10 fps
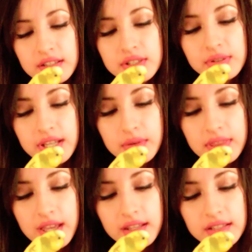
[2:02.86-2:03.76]
Are you okay
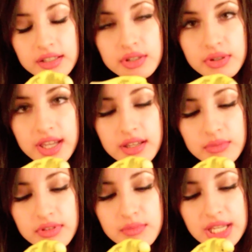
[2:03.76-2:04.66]
with that? Are you okay
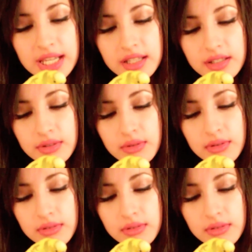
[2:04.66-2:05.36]
with me eating you?